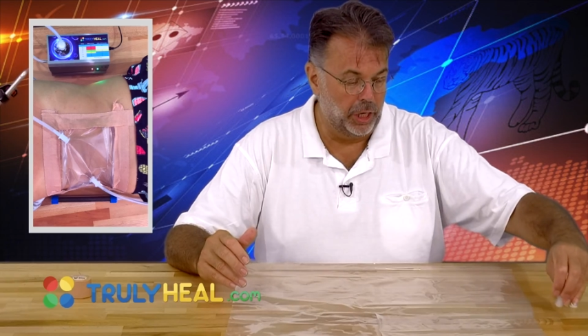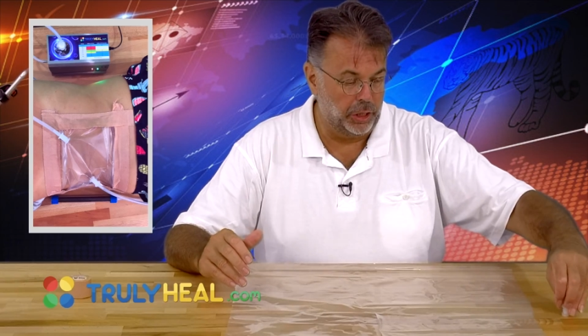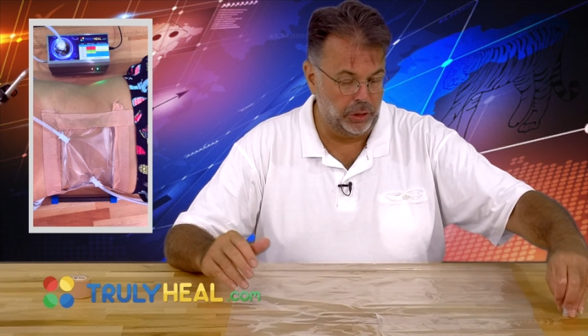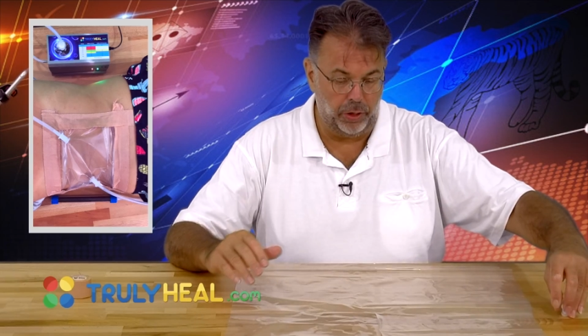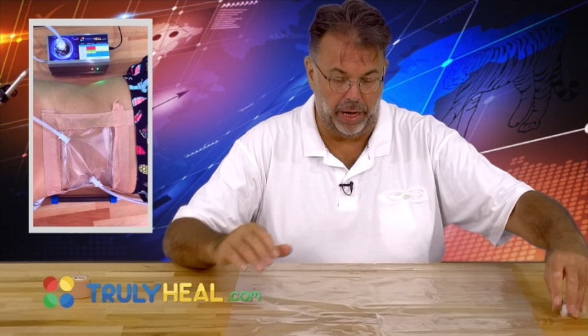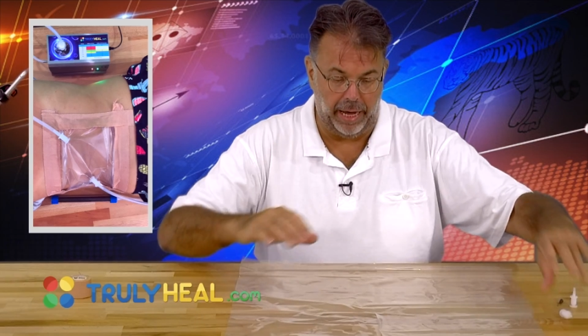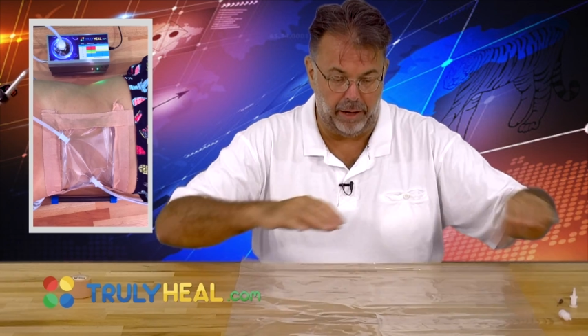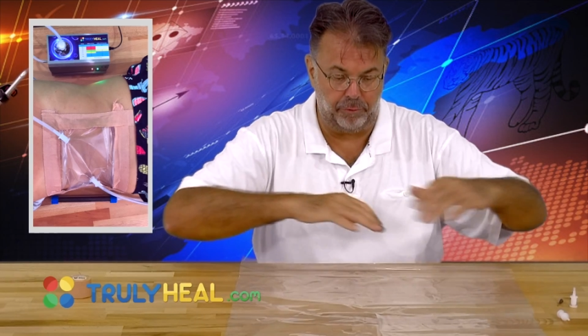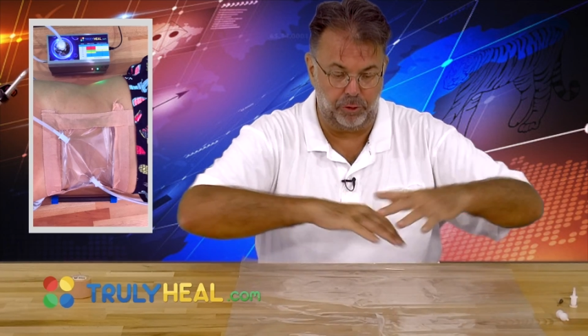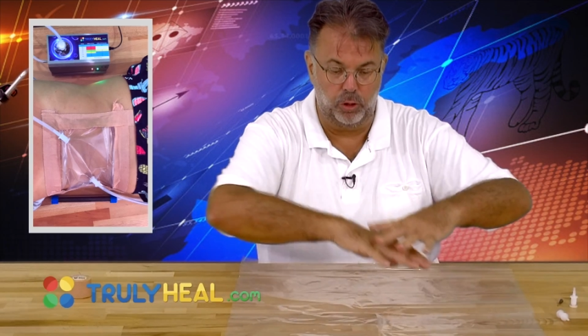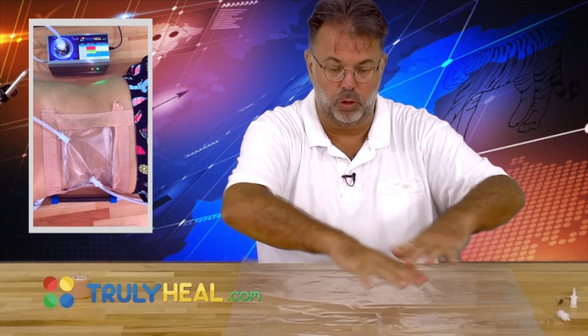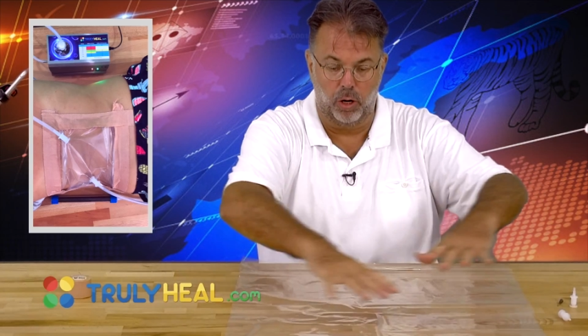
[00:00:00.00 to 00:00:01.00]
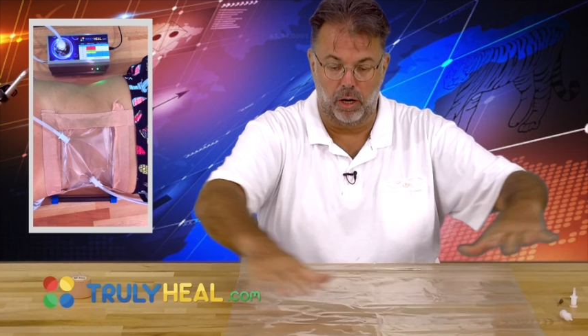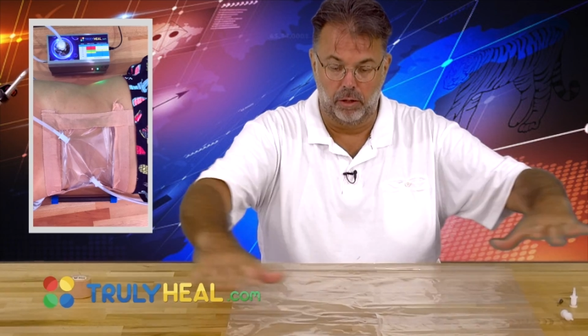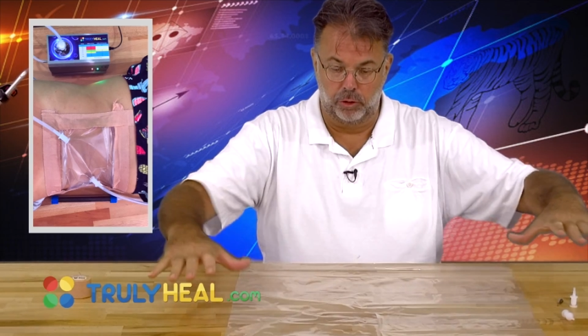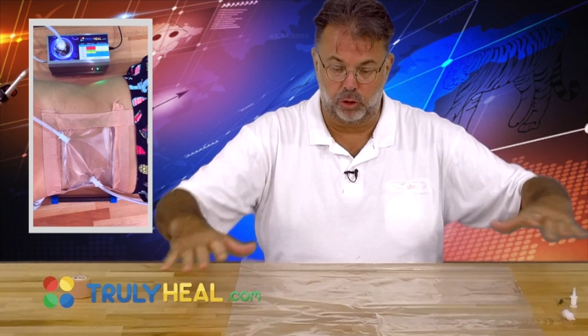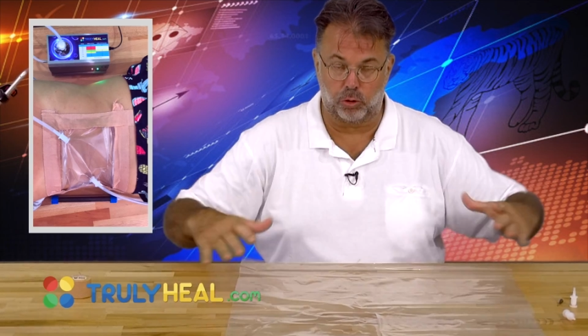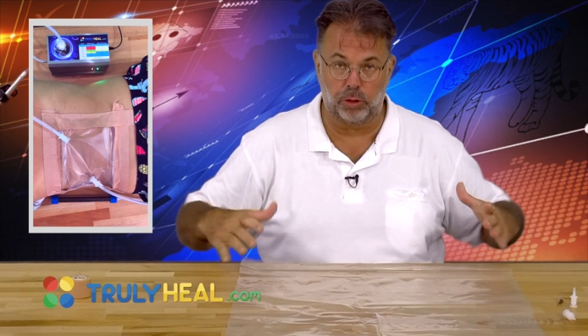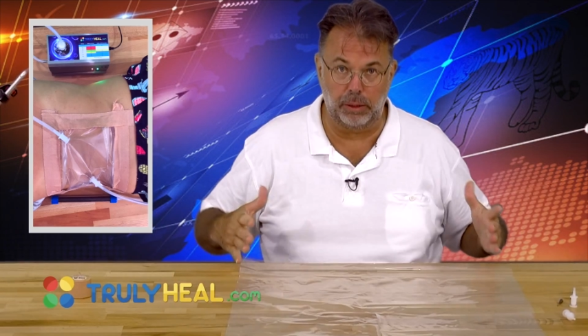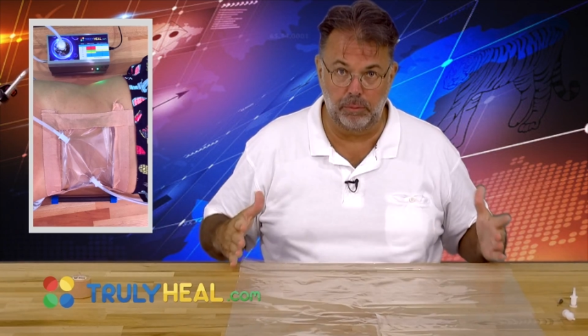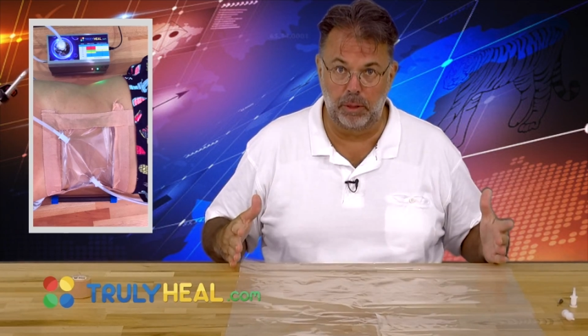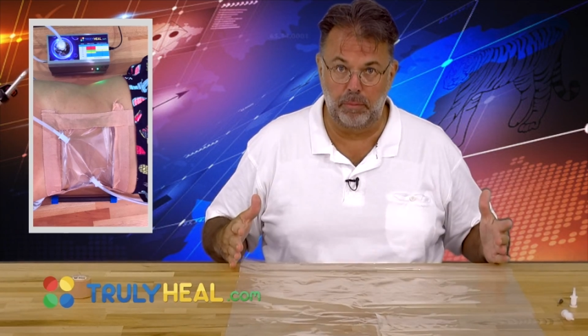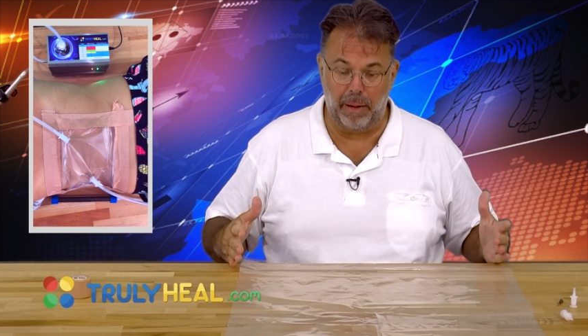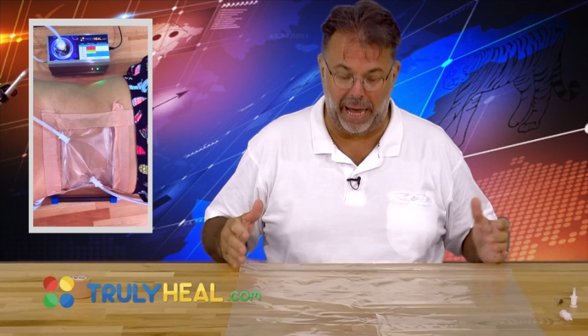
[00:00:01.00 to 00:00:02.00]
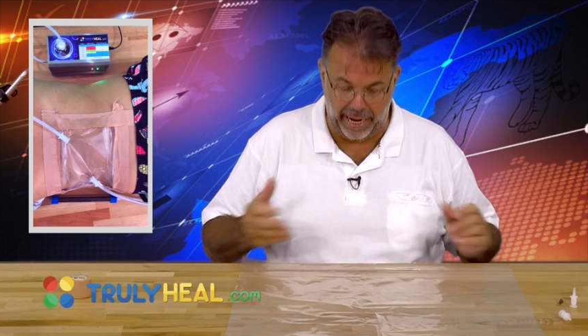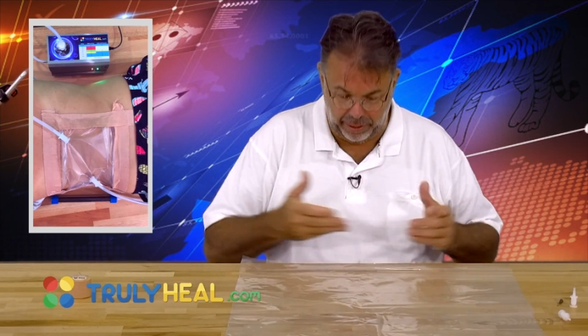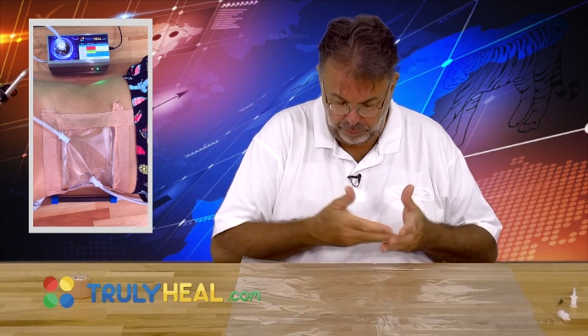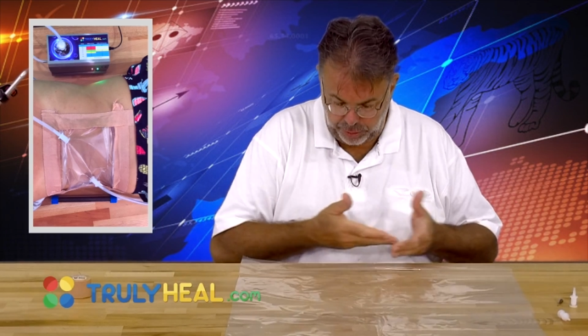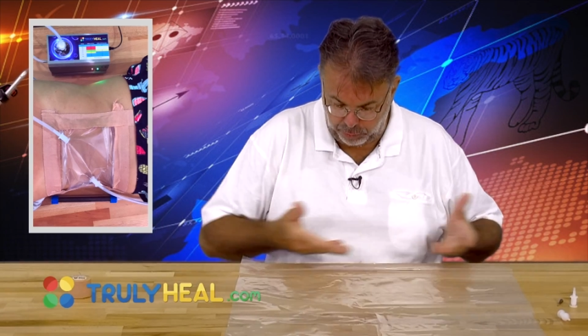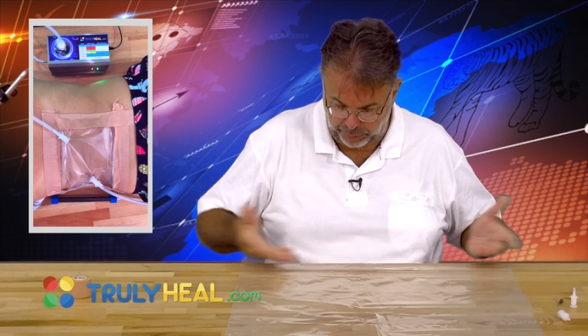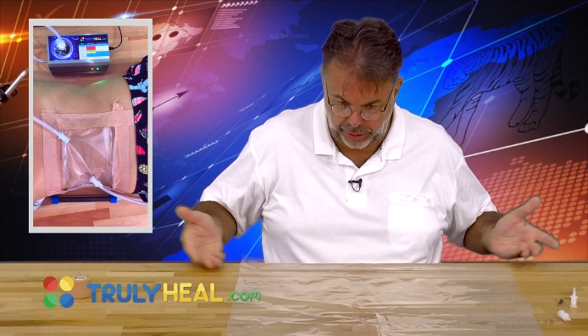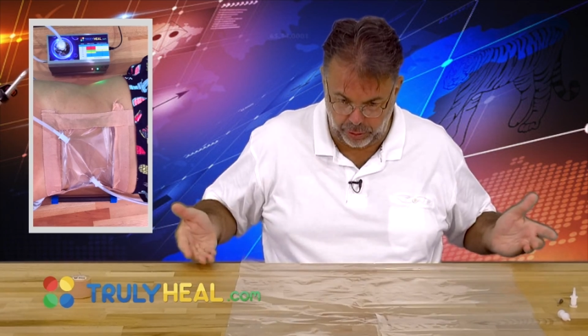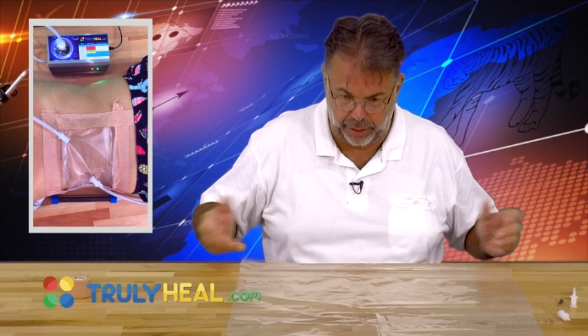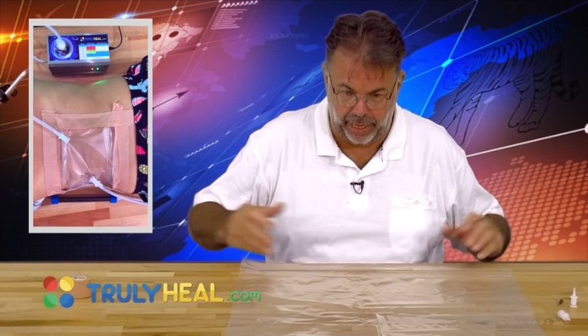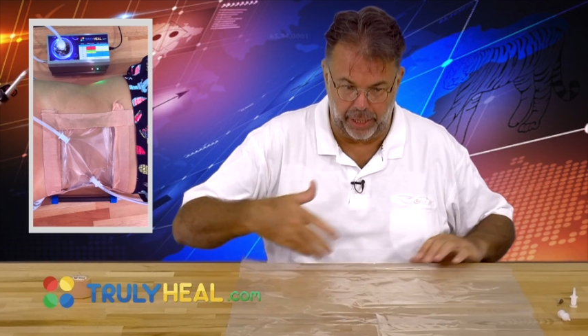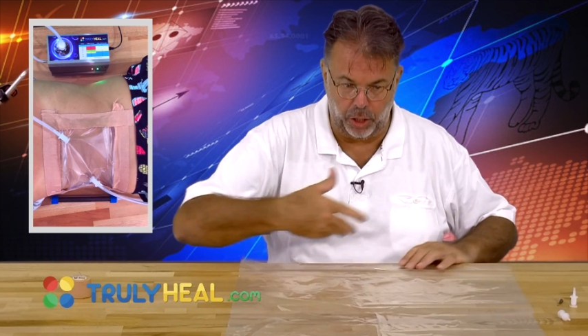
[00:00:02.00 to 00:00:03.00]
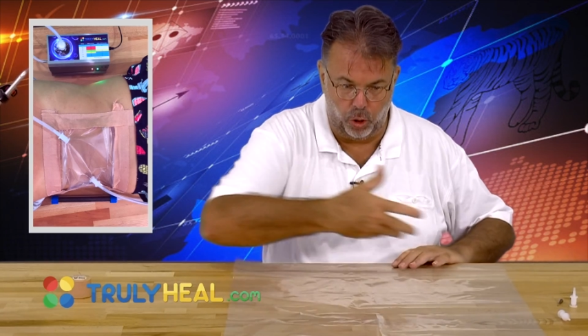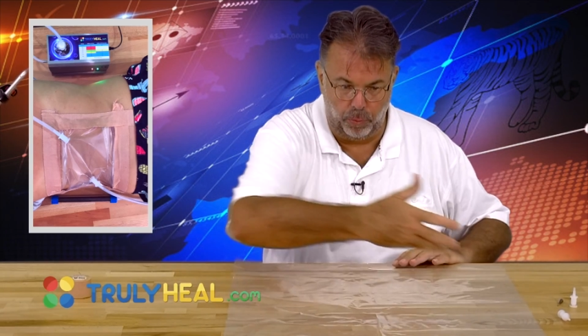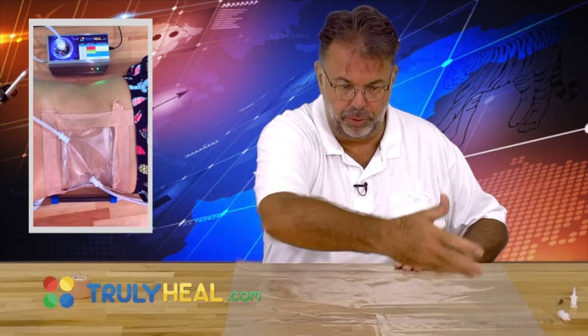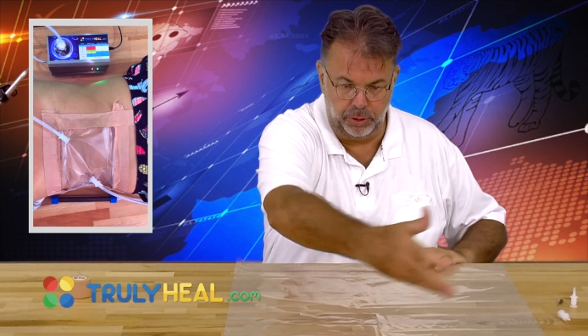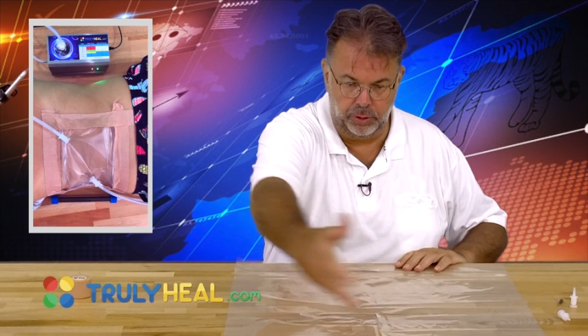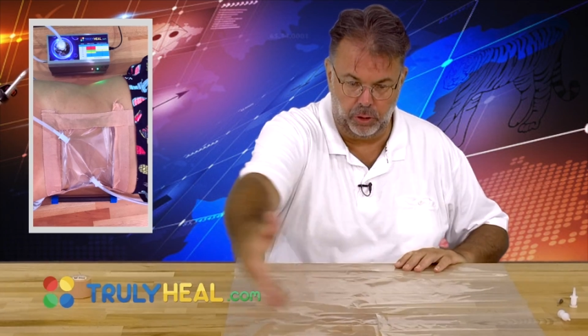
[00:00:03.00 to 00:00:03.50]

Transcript: You have your treatment bag, which when you cut open,